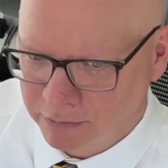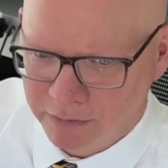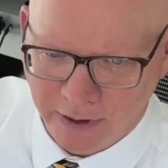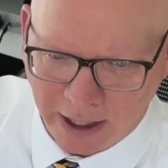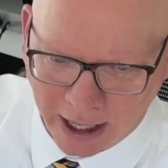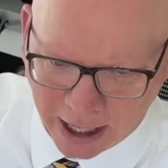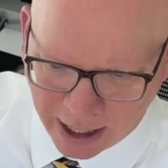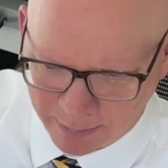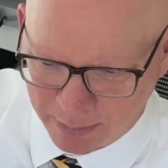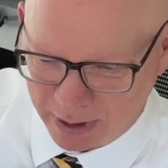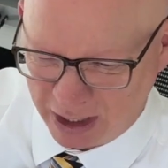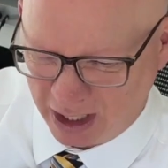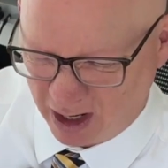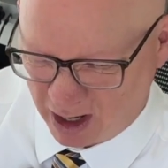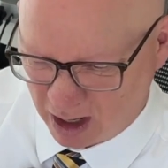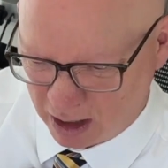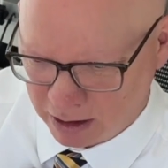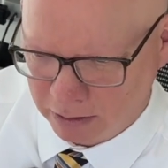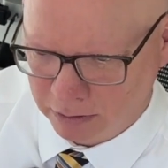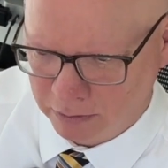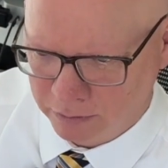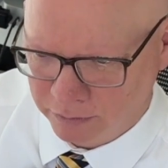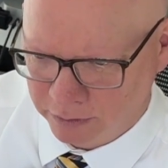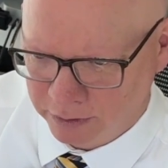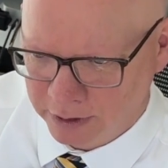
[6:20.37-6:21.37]
that, but I kind
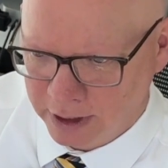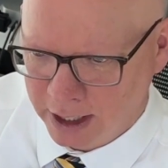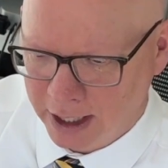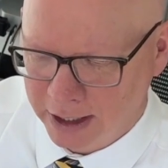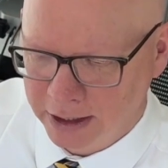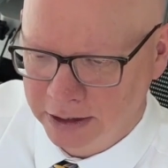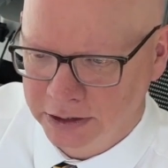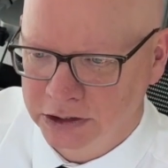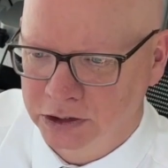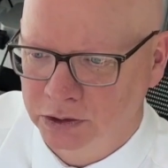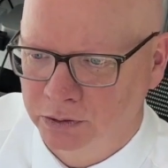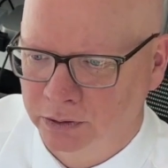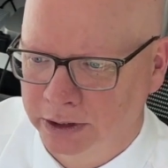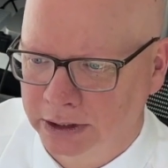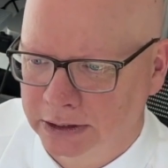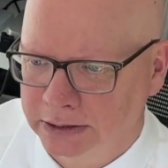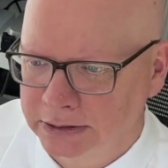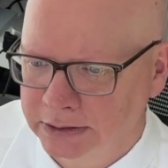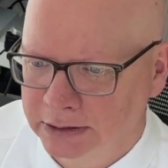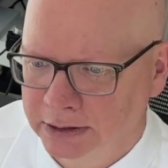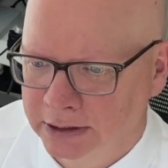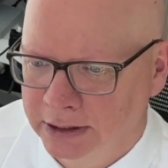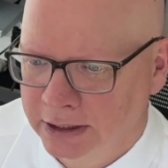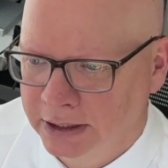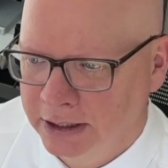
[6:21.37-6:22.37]
of learned how to do it.
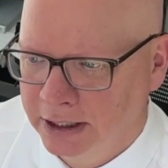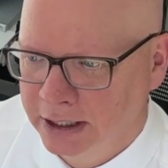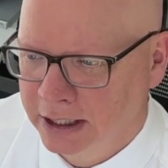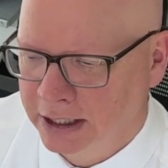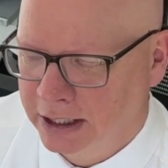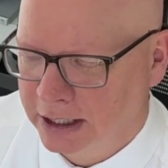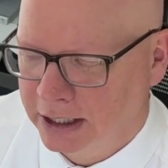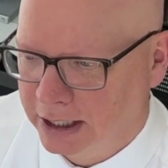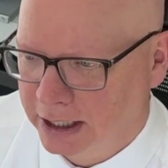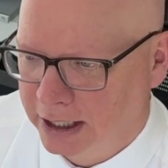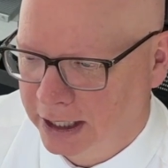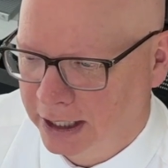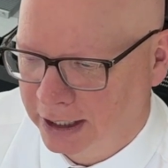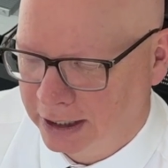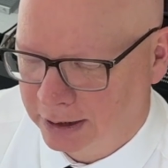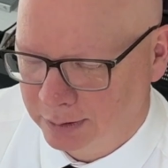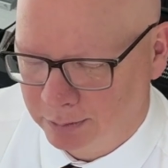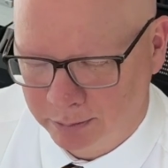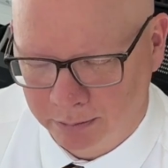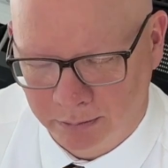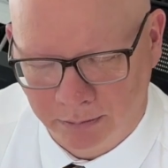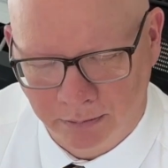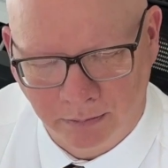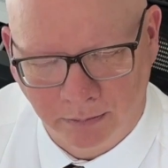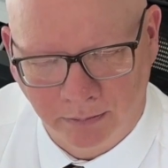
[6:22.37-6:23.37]
And
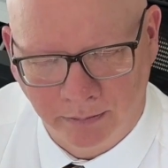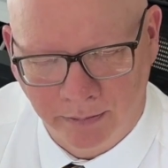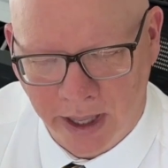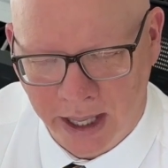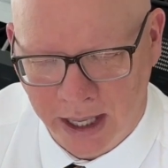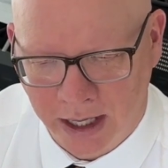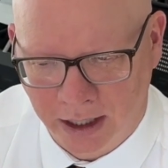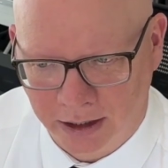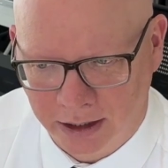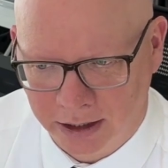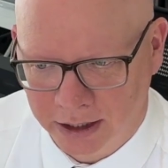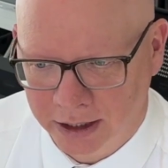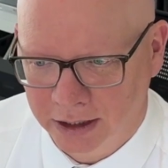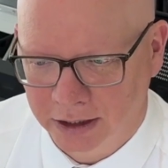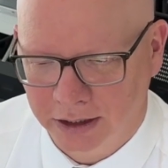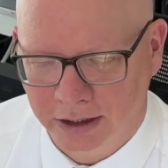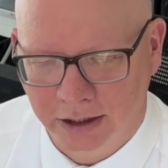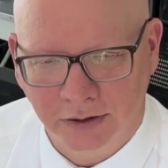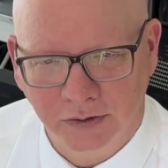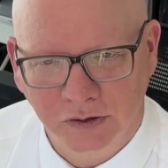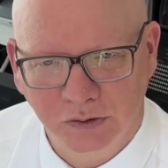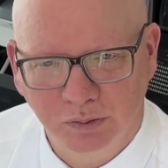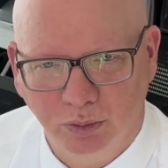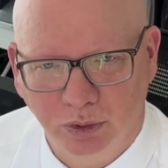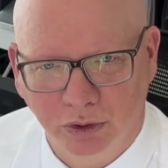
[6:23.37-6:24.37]
man, it
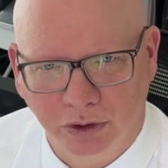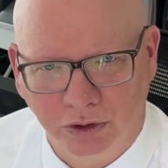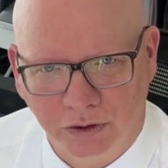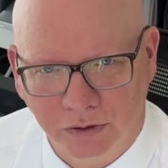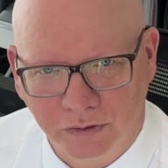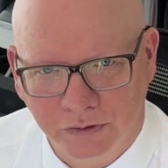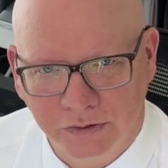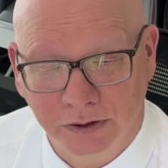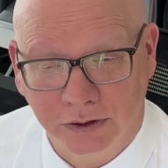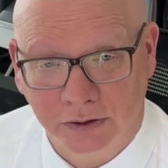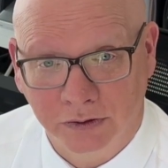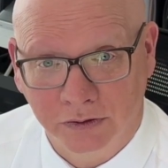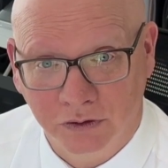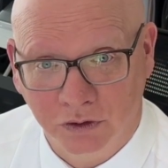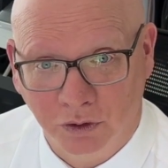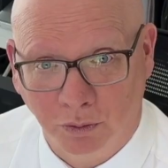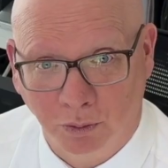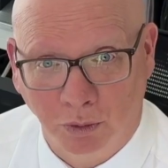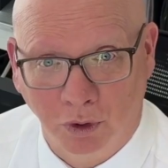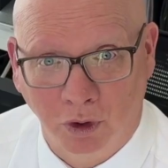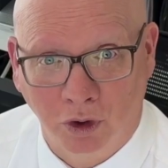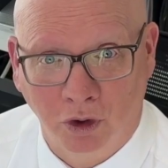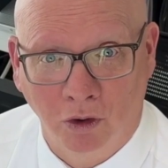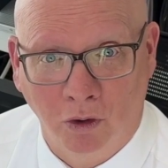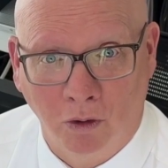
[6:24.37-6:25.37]
is producing
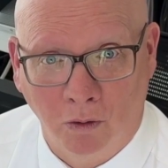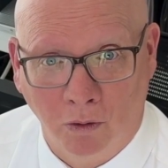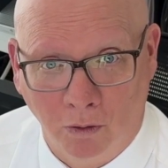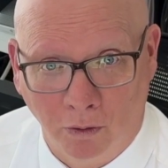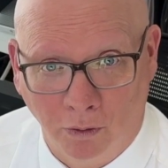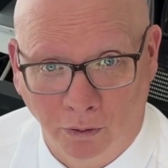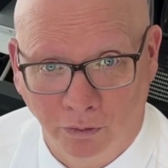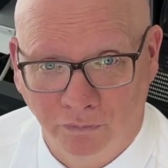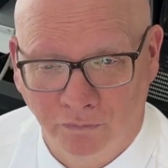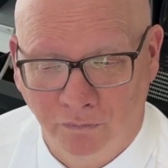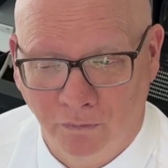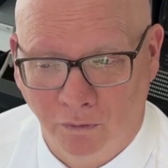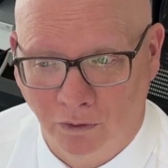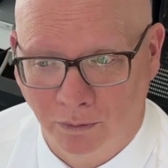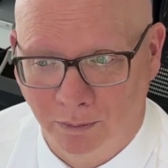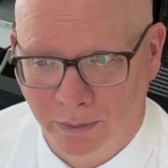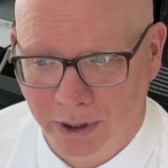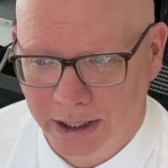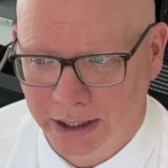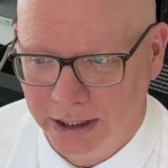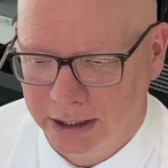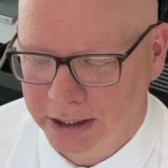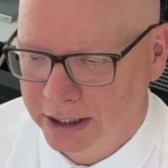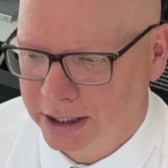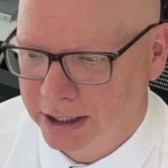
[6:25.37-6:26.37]
some gold for
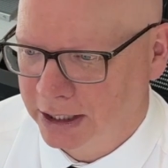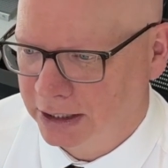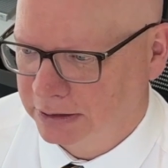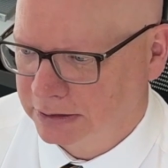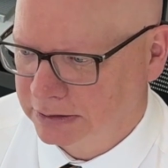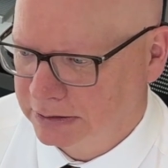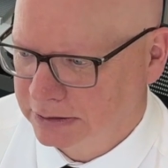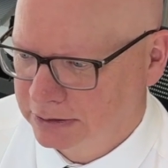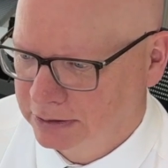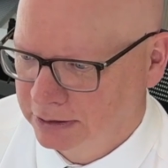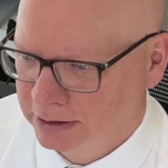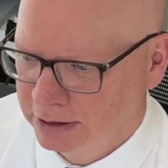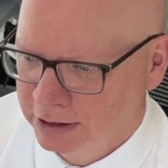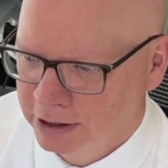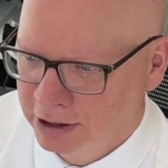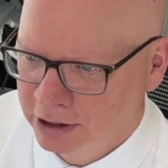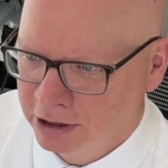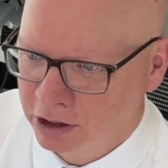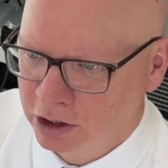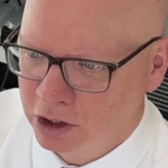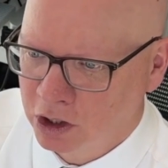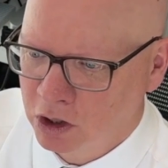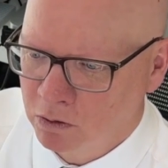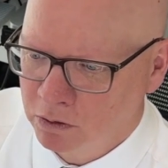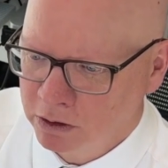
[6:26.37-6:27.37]
me. It's
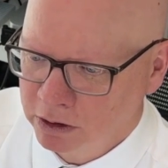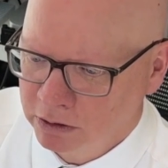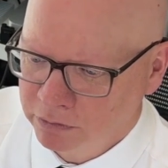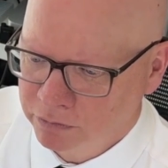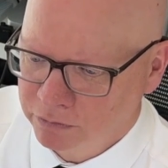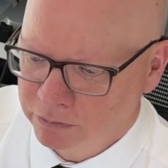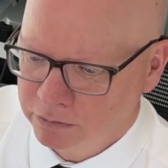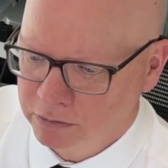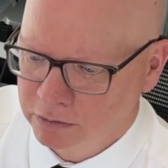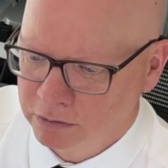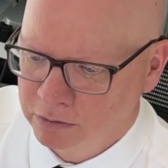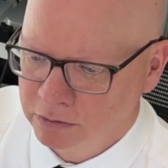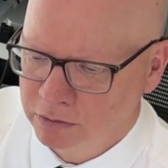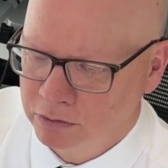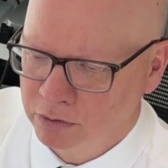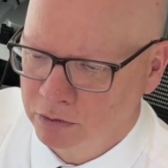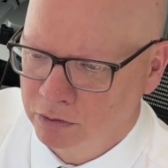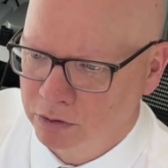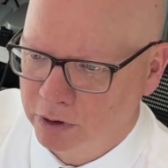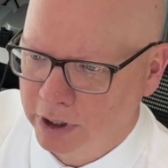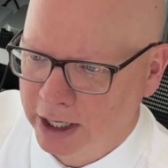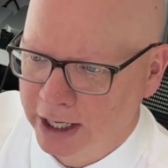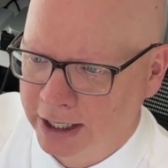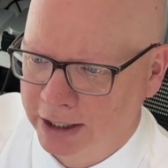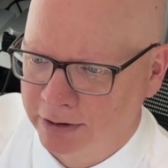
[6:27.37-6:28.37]
going
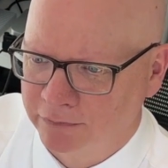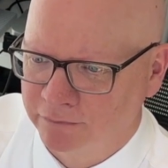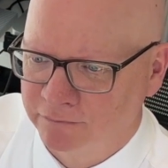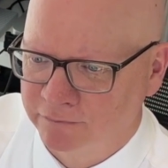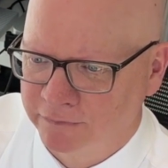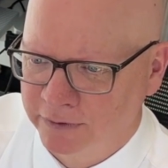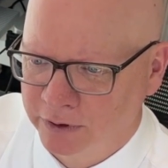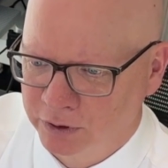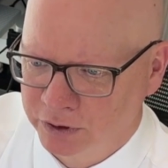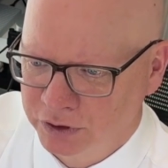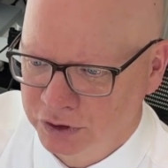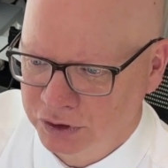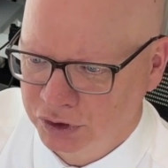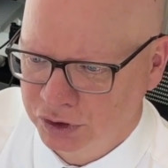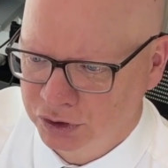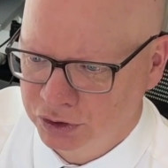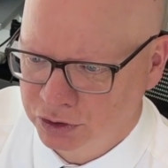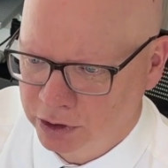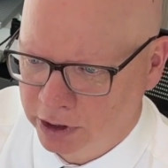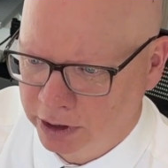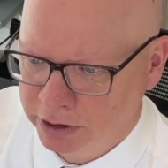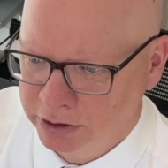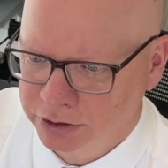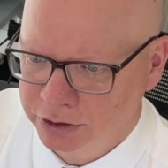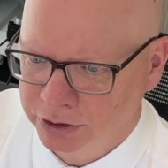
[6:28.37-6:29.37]
through a very
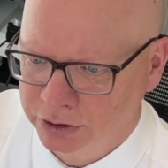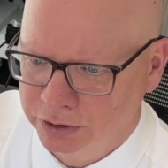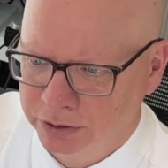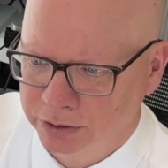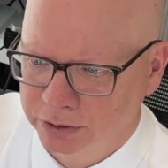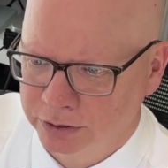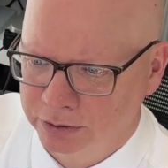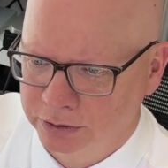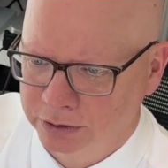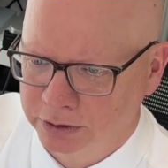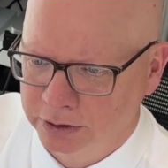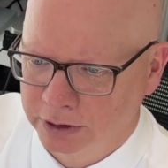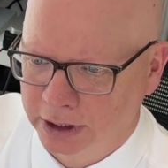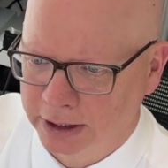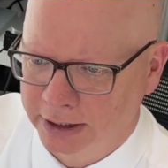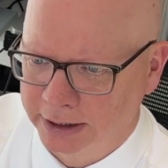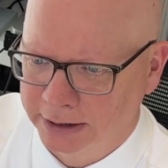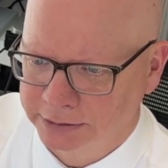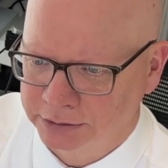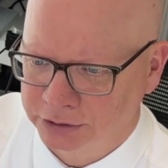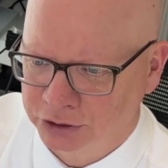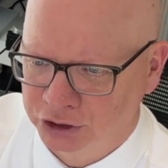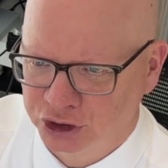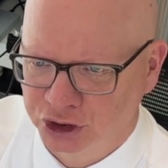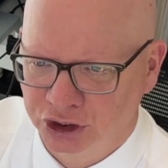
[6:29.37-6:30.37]
structured
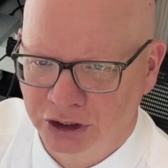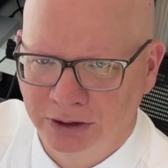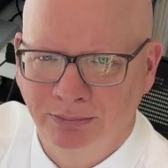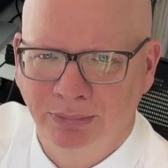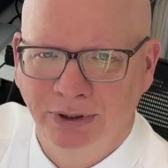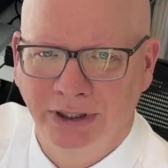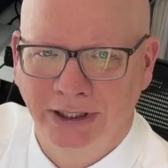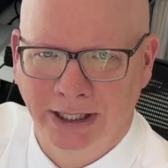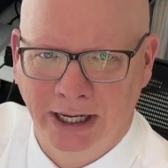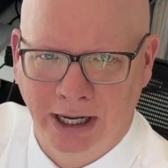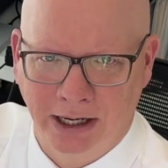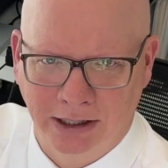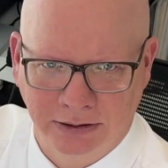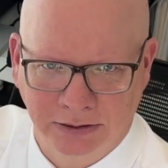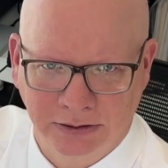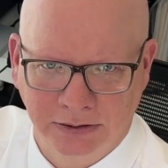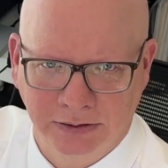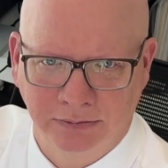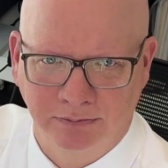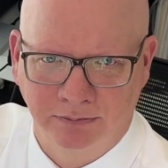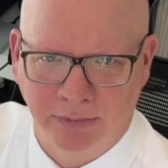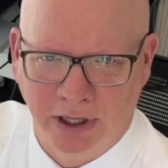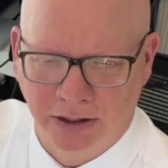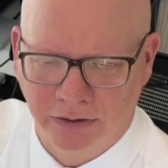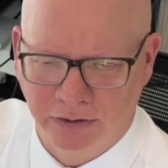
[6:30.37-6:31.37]
GPS
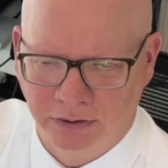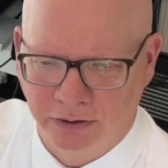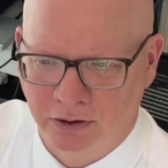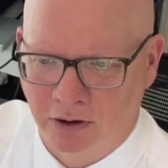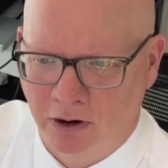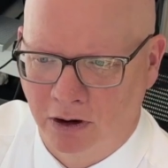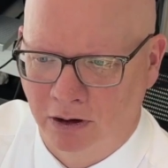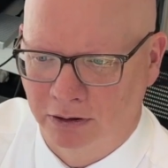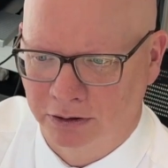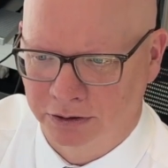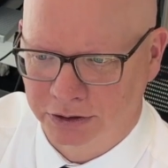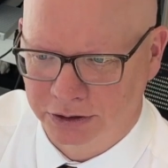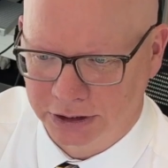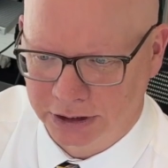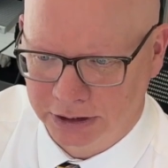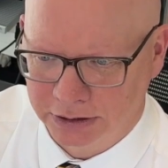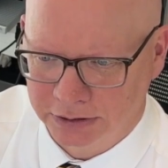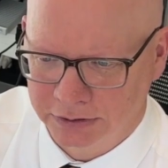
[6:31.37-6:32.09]
methodology.